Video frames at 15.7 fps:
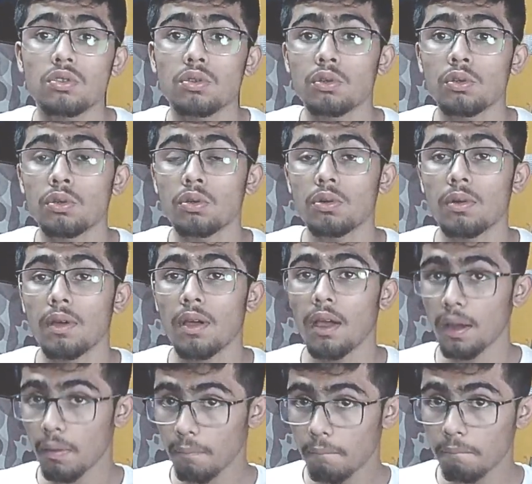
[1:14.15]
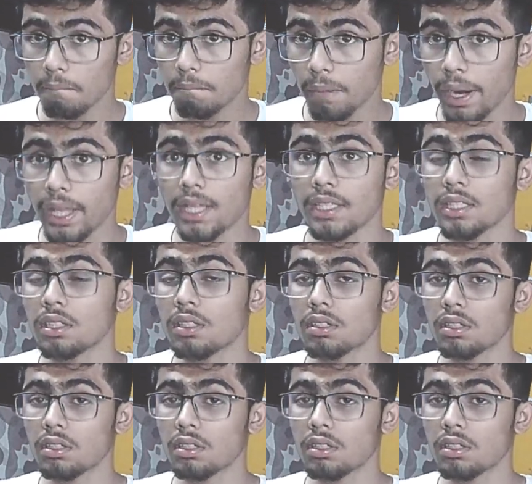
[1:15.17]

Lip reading: to bring